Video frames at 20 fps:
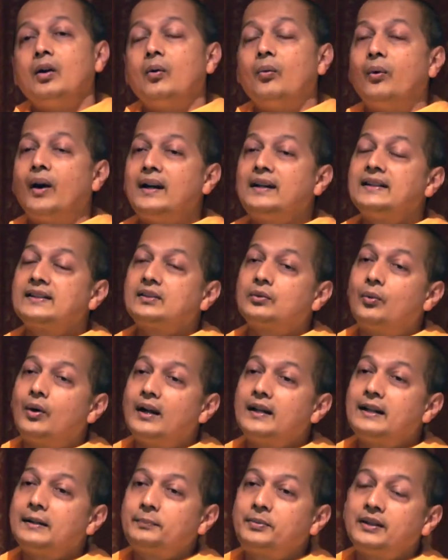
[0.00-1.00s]
Why does
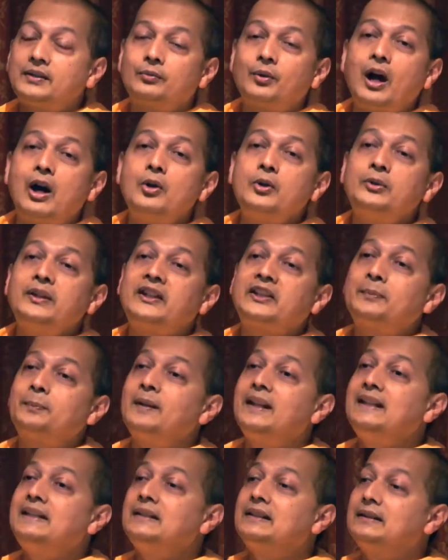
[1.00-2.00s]
one appear? How do you
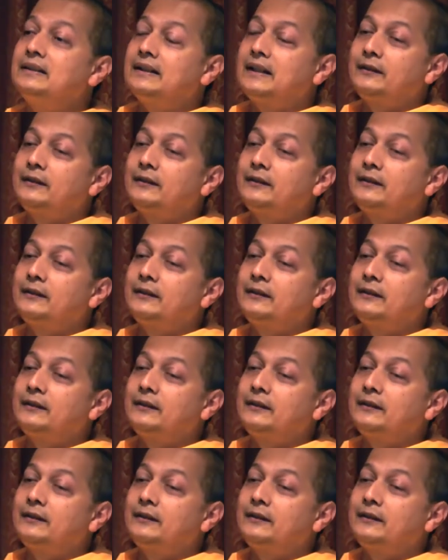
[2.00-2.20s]
explain,